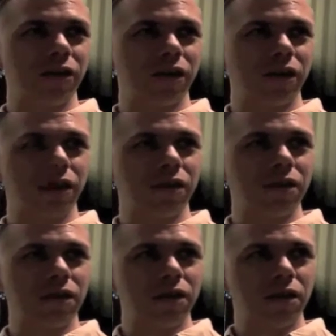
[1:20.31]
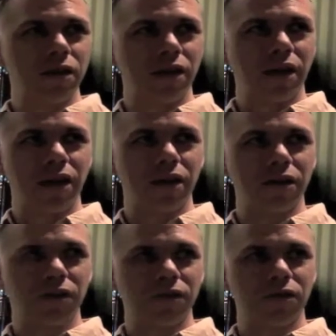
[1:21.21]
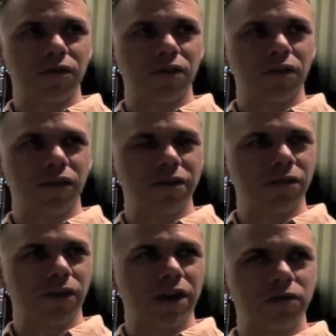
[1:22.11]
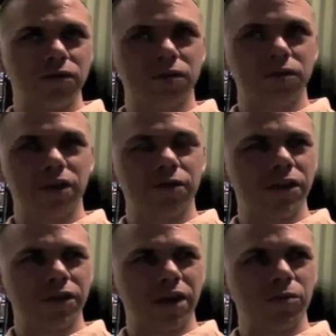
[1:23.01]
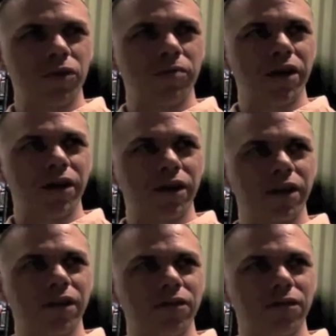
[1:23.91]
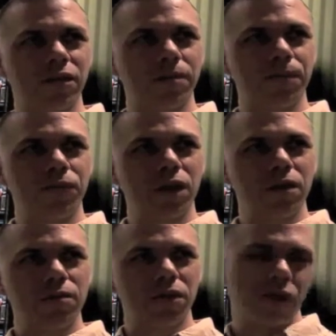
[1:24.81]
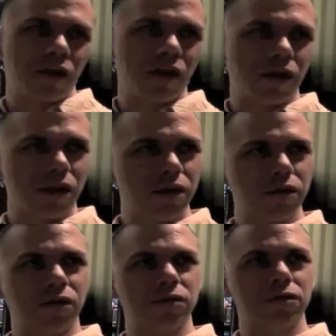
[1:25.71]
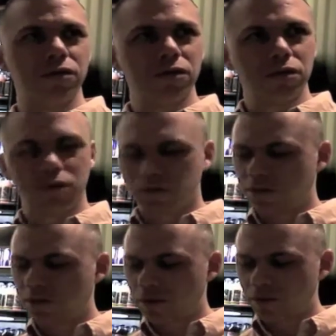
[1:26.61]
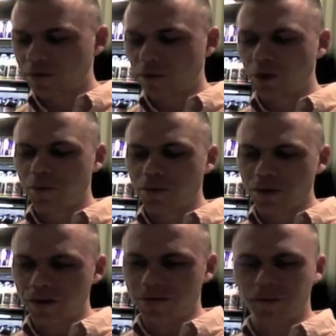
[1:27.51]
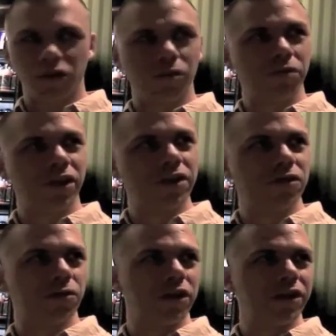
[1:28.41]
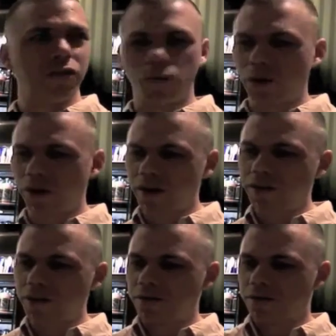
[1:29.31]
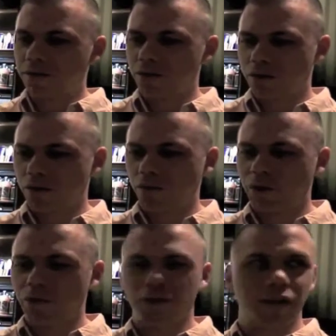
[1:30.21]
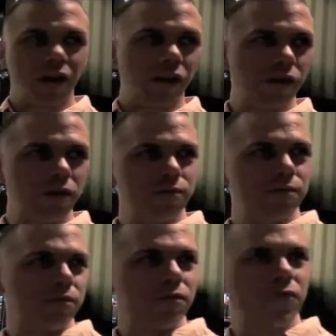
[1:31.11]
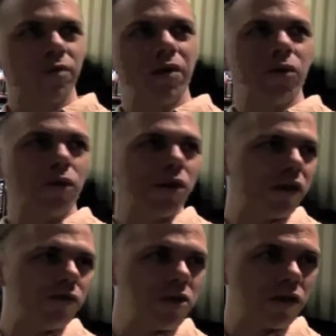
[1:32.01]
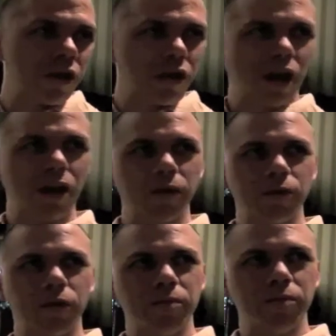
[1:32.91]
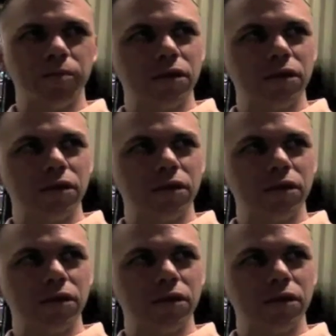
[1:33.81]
Uh, and you know that's around set around the time we met, I guess. Yeah, yeah, ninety six, yeah. ninety seven. Yeah. And so we were both in similar places where even though we were in the institution, we weren't there maybe what we originally thought we would be.